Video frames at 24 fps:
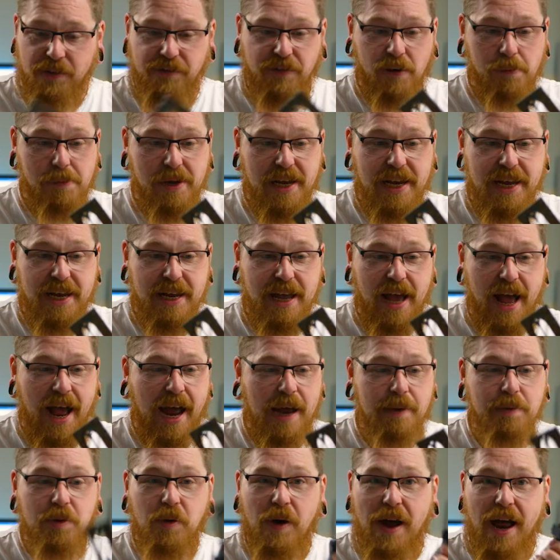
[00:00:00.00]
For me,
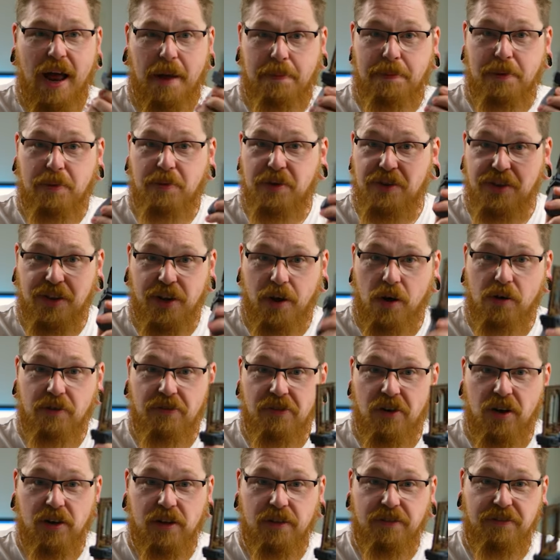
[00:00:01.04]
I'm quite happy with the
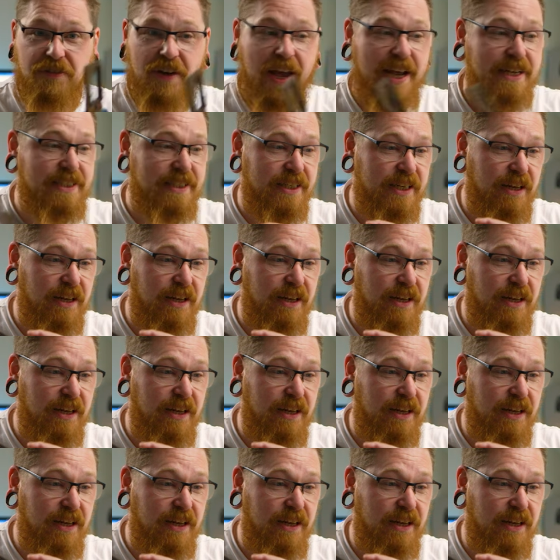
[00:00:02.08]
overall effect,